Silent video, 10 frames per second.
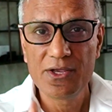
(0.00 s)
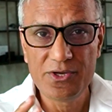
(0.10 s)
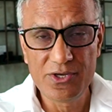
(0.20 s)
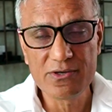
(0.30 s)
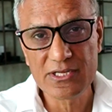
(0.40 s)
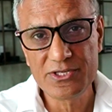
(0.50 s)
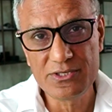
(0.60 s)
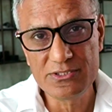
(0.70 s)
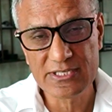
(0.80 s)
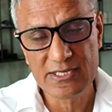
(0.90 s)
you can
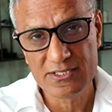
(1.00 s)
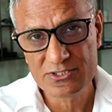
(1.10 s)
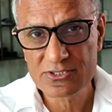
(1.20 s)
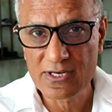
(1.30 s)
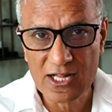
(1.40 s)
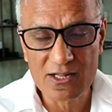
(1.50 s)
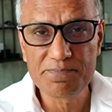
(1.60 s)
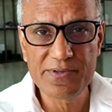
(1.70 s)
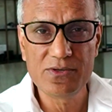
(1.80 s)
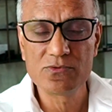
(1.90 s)
use it to
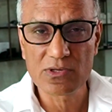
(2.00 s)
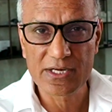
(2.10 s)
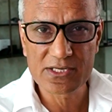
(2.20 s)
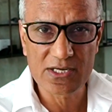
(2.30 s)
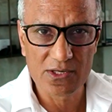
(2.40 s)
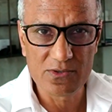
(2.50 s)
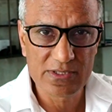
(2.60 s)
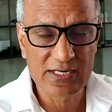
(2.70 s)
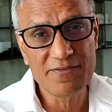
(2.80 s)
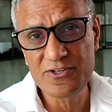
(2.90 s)
help you write code.
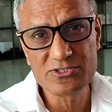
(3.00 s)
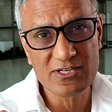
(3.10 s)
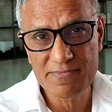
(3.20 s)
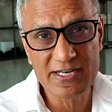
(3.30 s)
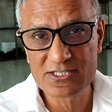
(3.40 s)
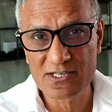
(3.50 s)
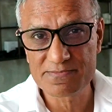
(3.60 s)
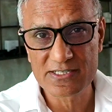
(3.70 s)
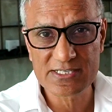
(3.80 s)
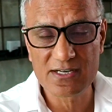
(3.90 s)
And I've used it many times
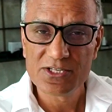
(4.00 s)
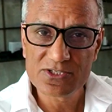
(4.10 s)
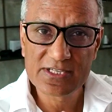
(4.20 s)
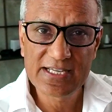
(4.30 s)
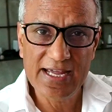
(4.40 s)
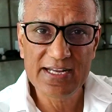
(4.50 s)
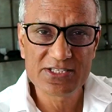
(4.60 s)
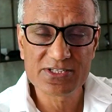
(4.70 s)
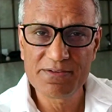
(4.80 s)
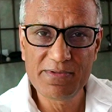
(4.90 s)
myself to get it
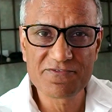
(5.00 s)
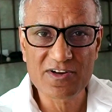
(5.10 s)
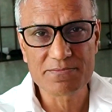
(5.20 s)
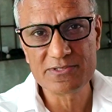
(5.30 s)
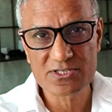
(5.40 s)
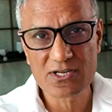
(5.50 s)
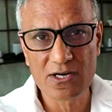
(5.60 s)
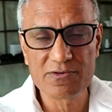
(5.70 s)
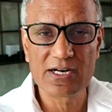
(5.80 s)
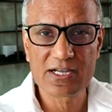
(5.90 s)
to give me fragments of
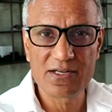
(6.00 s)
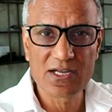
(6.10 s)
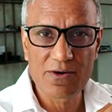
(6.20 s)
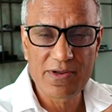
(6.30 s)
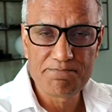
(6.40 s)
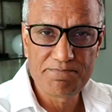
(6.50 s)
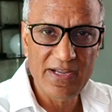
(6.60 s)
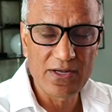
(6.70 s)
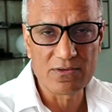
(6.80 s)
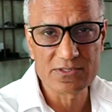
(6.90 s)
code that I can go and
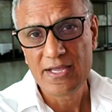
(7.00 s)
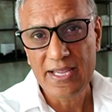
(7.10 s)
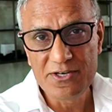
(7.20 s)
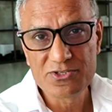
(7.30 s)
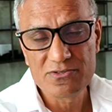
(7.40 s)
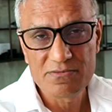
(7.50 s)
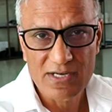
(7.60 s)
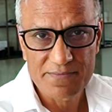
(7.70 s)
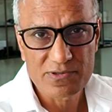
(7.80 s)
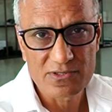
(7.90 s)
build into
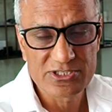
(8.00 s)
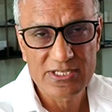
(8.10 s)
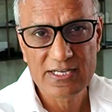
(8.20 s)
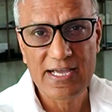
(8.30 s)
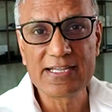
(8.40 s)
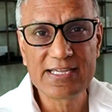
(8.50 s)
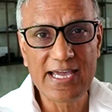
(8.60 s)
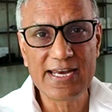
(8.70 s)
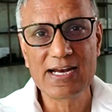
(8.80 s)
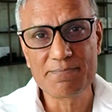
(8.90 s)
my project and
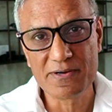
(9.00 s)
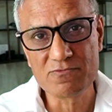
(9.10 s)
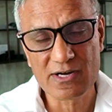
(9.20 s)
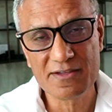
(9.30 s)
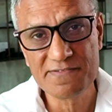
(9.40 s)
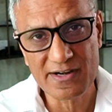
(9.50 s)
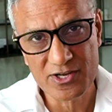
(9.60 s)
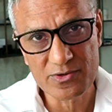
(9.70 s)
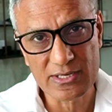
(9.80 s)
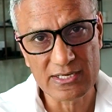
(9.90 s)
get it up and running very
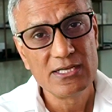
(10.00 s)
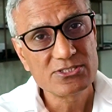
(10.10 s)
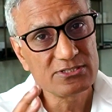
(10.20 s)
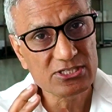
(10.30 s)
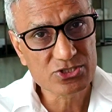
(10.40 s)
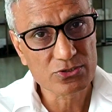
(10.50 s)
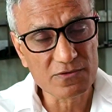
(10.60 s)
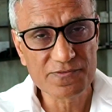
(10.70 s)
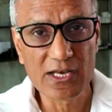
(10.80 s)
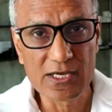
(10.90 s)
quickly. So it's a tool
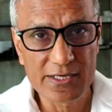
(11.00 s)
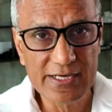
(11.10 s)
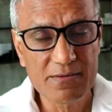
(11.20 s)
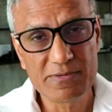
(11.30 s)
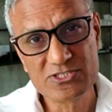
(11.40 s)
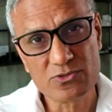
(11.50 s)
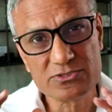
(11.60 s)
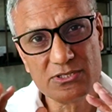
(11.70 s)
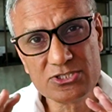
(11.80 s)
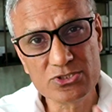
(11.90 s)
for learning, but it's
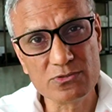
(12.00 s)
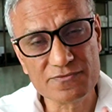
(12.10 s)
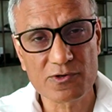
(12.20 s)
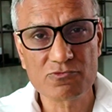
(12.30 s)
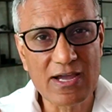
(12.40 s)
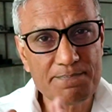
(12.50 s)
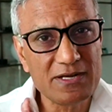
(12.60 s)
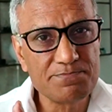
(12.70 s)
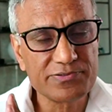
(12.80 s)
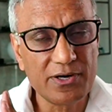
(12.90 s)
also a tool for
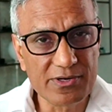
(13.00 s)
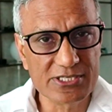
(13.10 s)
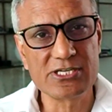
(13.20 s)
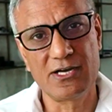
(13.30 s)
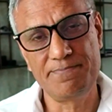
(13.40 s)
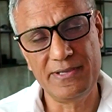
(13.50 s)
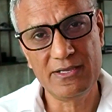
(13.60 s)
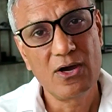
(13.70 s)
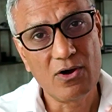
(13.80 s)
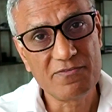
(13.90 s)
rapid
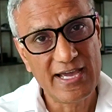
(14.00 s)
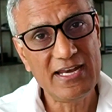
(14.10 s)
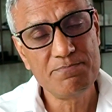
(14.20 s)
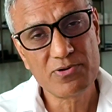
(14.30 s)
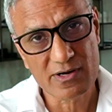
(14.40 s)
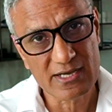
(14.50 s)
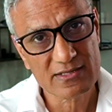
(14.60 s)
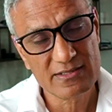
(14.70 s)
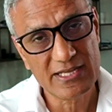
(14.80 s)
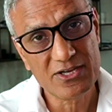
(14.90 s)
prototyping of any
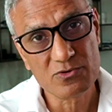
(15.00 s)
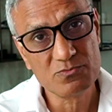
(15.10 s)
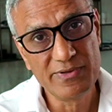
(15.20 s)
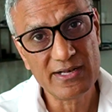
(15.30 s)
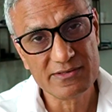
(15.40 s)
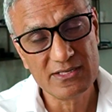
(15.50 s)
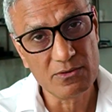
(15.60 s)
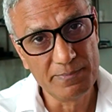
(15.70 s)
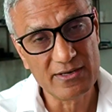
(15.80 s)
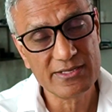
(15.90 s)
product that you're, build, you're
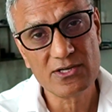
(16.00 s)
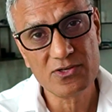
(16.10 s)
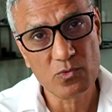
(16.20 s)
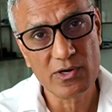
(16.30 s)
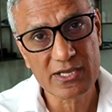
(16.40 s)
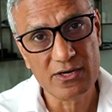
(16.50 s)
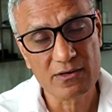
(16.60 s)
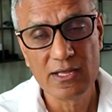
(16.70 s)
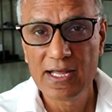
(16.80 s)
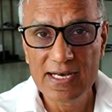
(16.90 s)
building and you're working on.
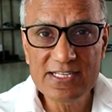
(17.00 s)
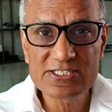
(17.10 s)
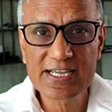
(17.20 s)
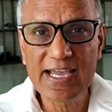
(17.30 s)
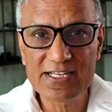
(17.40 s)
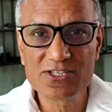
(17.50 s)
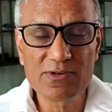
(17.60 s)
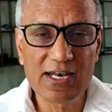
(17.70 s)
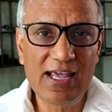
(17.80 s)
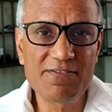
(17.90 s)
At least to get it to a
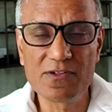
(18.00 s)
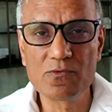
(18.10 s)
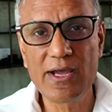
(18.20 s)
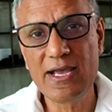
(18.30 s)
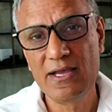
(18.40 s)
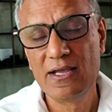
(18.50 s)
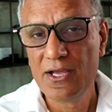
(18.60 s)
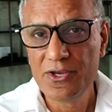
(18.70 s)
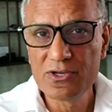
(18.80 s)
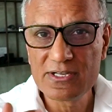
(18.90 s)
level where
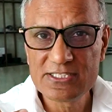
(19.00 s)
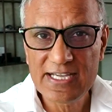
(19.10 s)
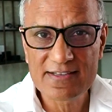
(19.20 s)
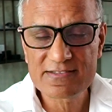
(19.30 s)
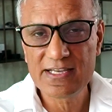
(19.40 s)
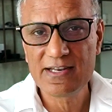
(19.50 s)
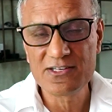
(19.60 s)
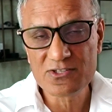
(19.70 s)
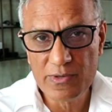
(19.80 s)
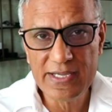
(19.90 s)
you can test it and
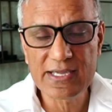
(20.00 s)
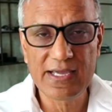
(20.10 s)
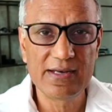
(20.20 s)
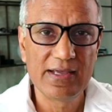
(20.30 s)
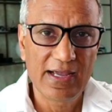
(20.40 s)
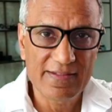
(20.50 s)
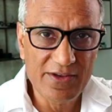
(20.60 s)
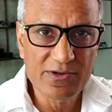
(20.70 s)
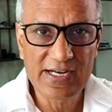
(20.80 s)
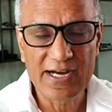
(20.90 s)
tweak tweak it, and then
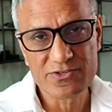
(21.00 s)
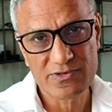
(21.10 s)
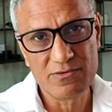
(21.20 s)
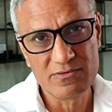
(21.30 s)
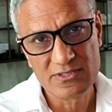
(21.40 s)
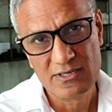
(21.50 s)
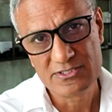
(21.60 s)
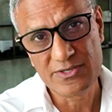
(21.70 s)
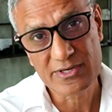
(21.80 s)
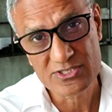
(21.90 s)
you can add your own
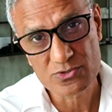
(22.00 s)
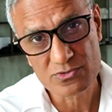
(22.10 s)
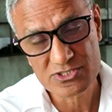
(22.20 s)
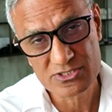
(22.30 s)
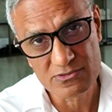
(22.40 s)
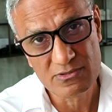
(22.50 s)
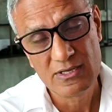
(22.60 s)
secret sauce to